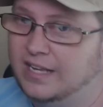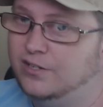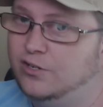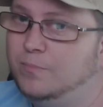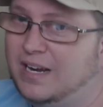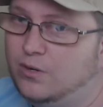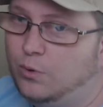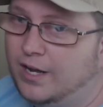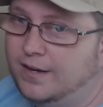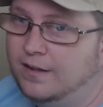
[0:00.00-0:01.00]
They do make
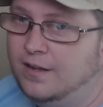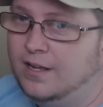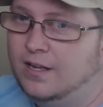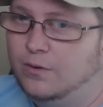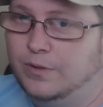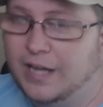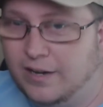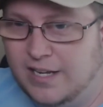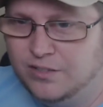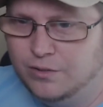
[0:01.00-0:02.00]
one
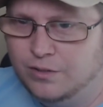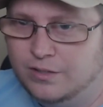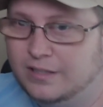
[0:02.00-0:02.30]
without either,